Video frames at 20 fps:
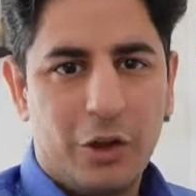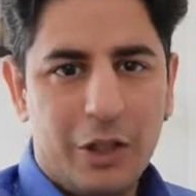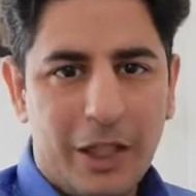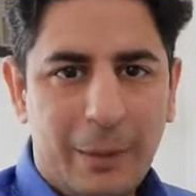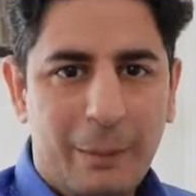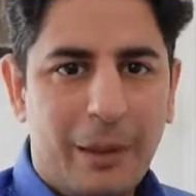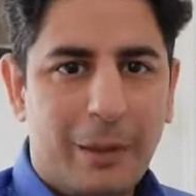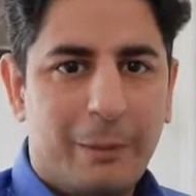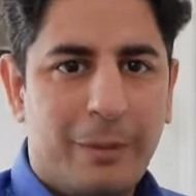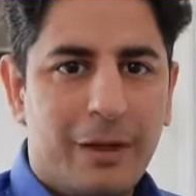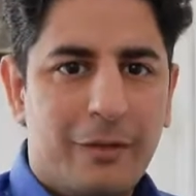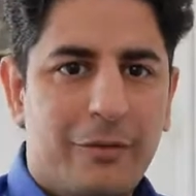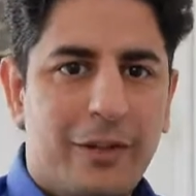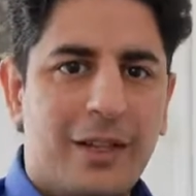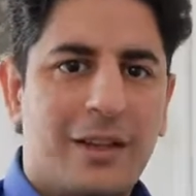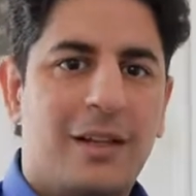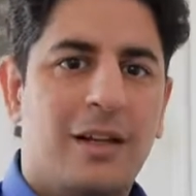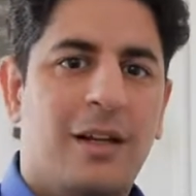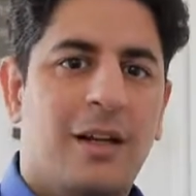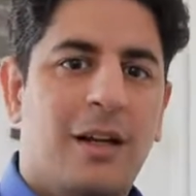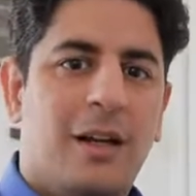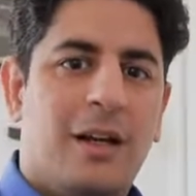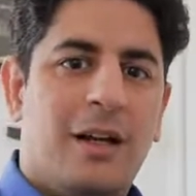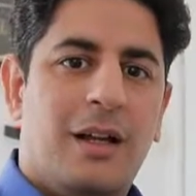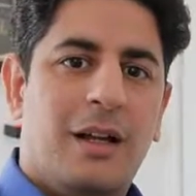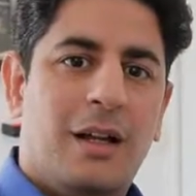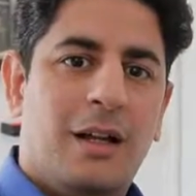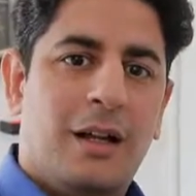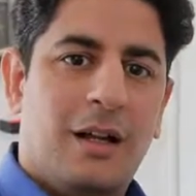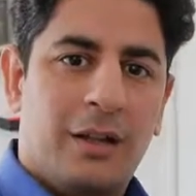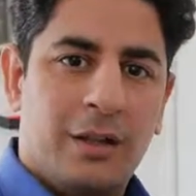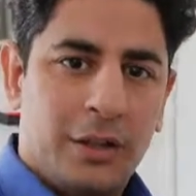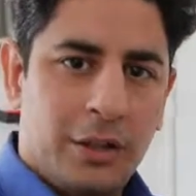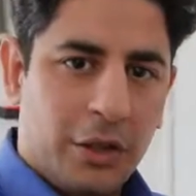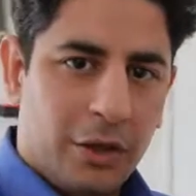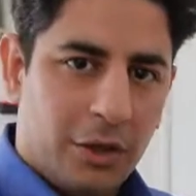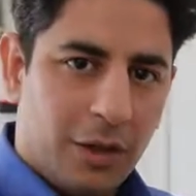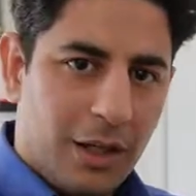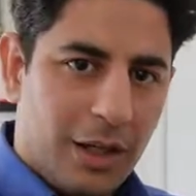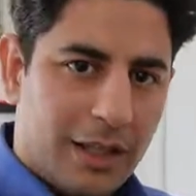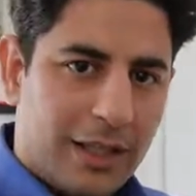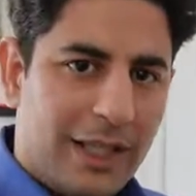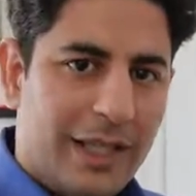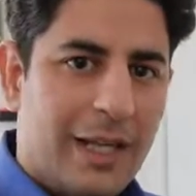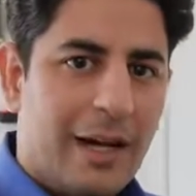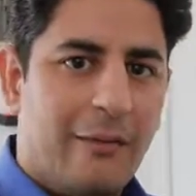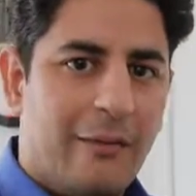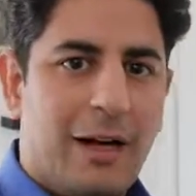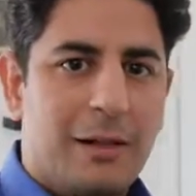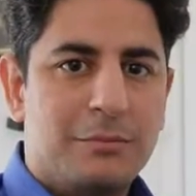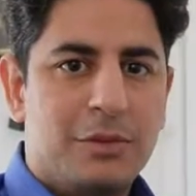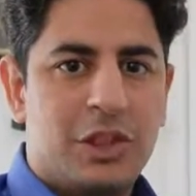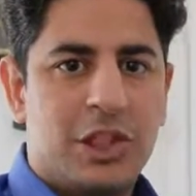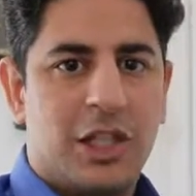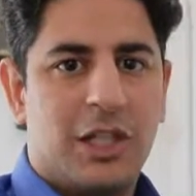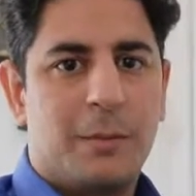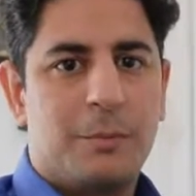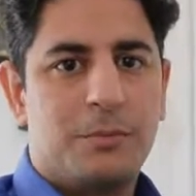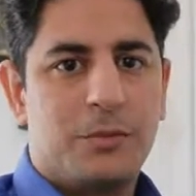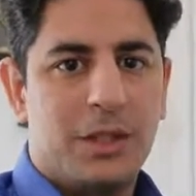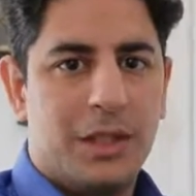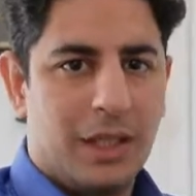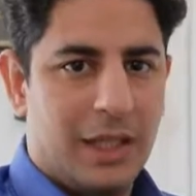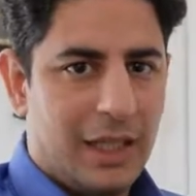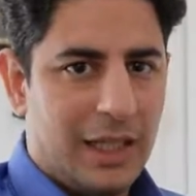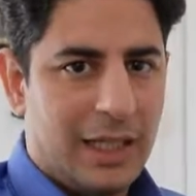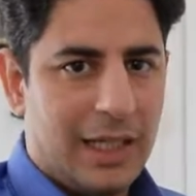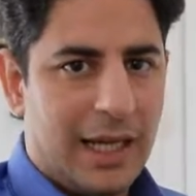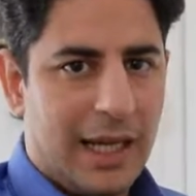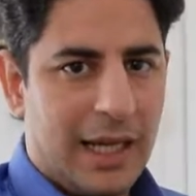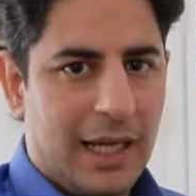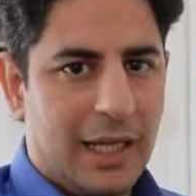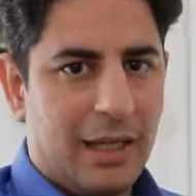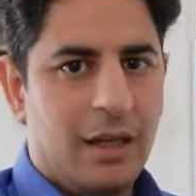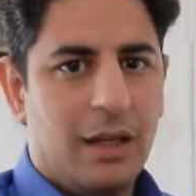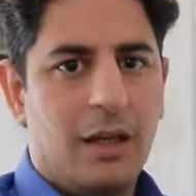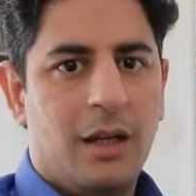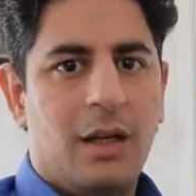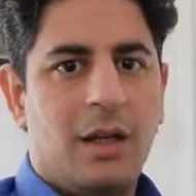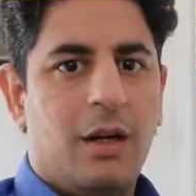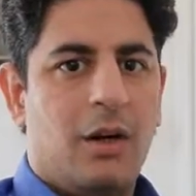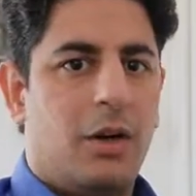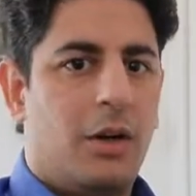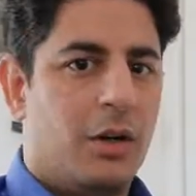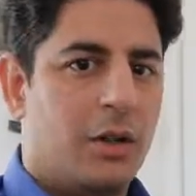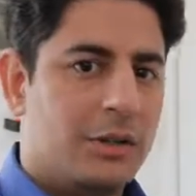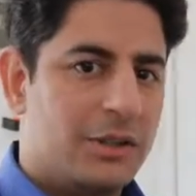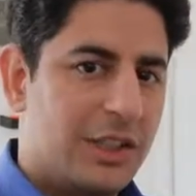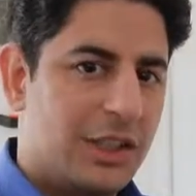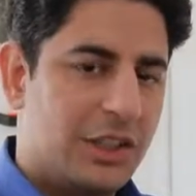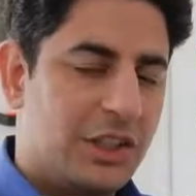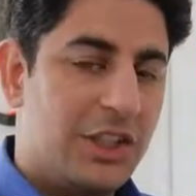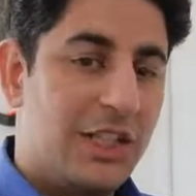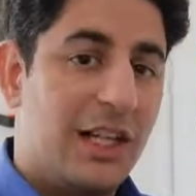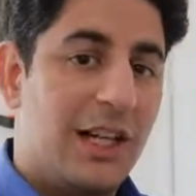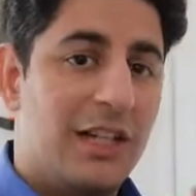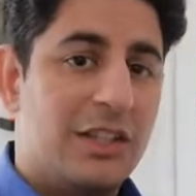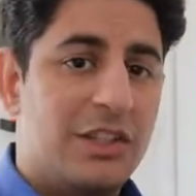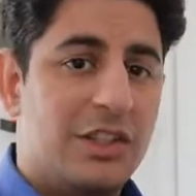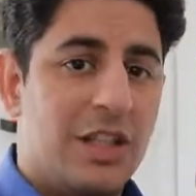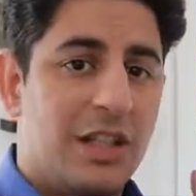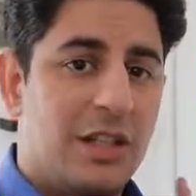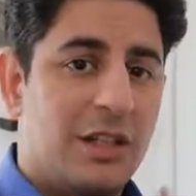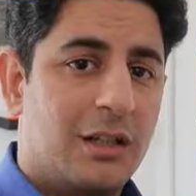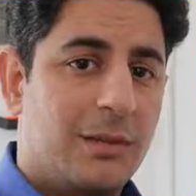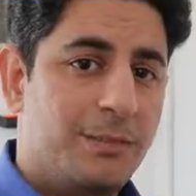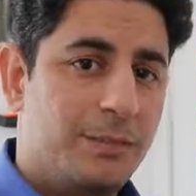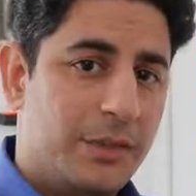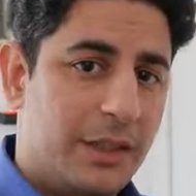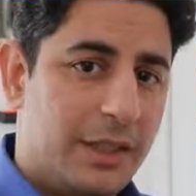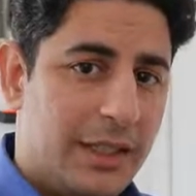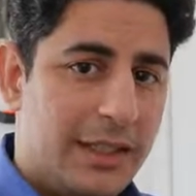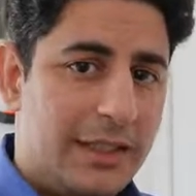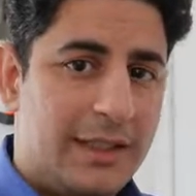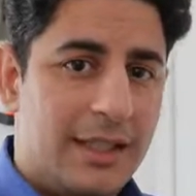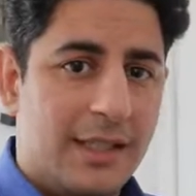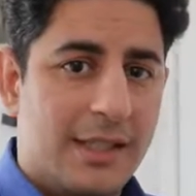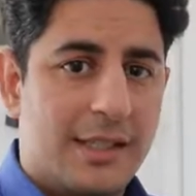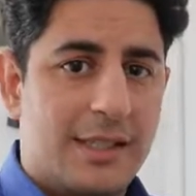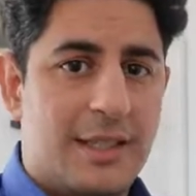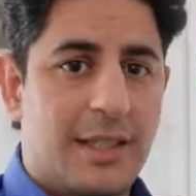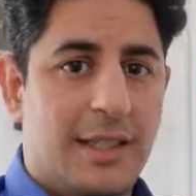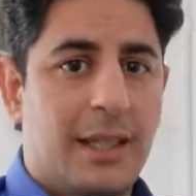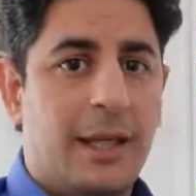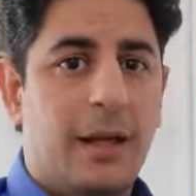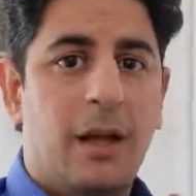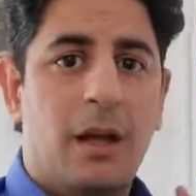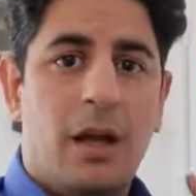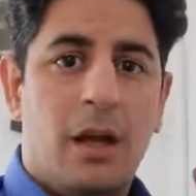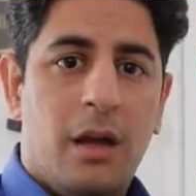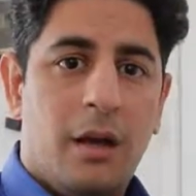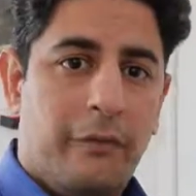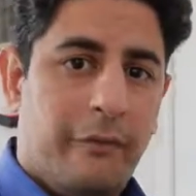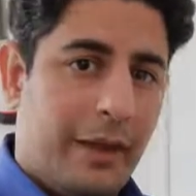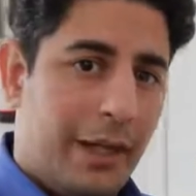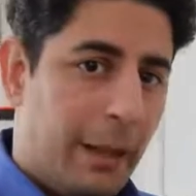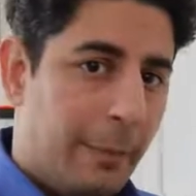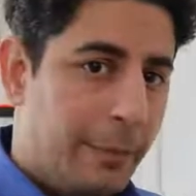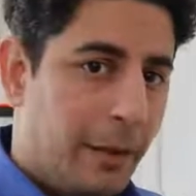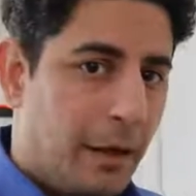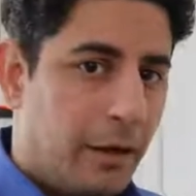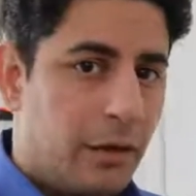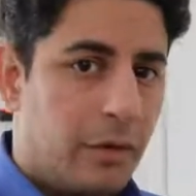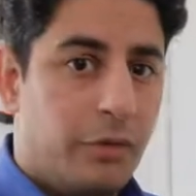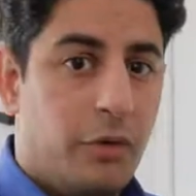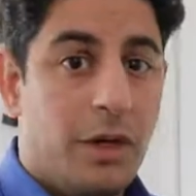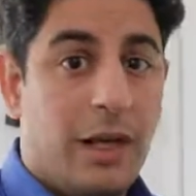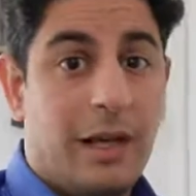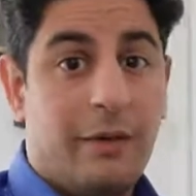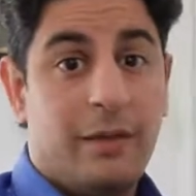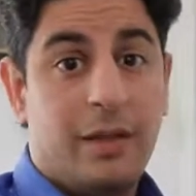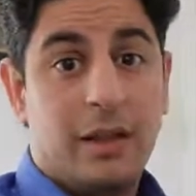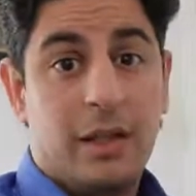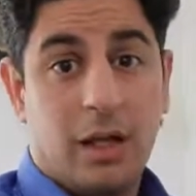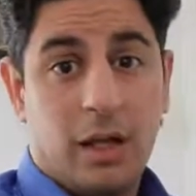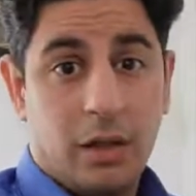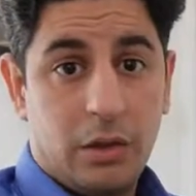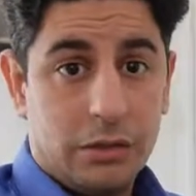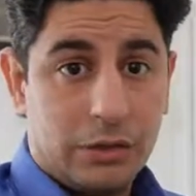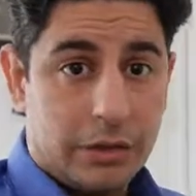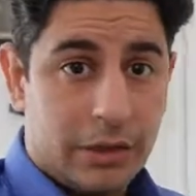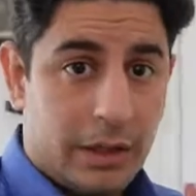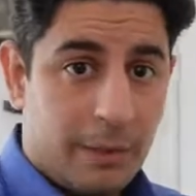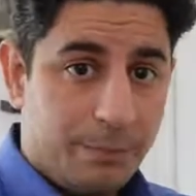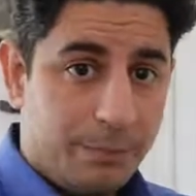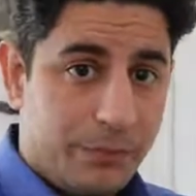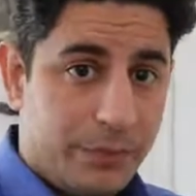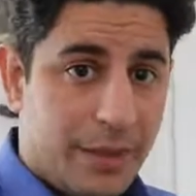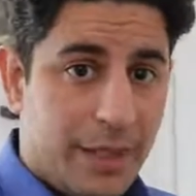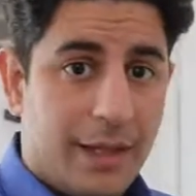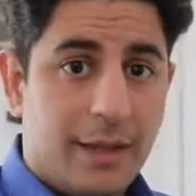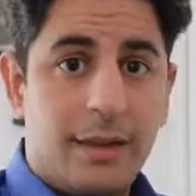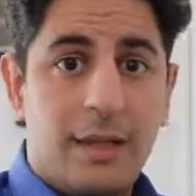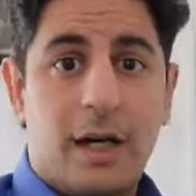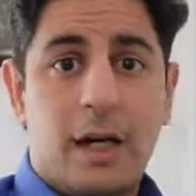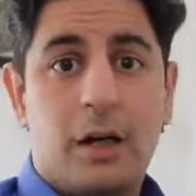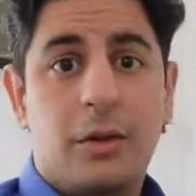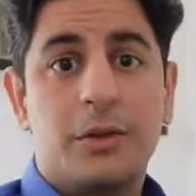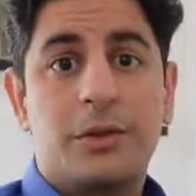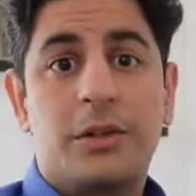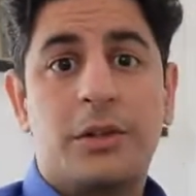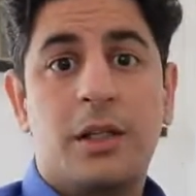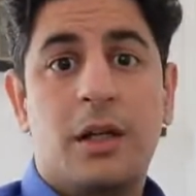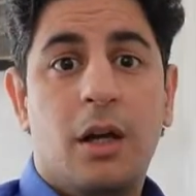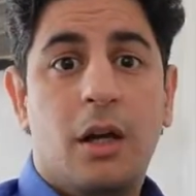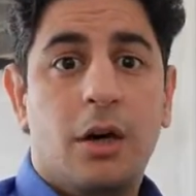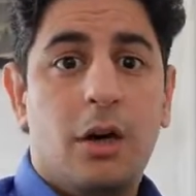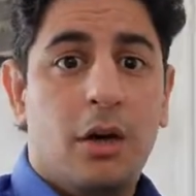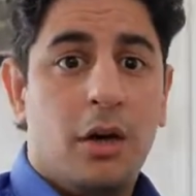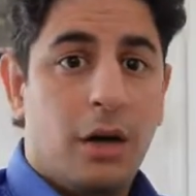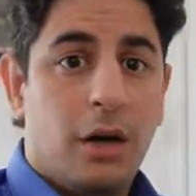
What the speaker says: Only people with lucky Navamsha, D9, or Sashtiansha, D60, very powerful 11th house, 10th house,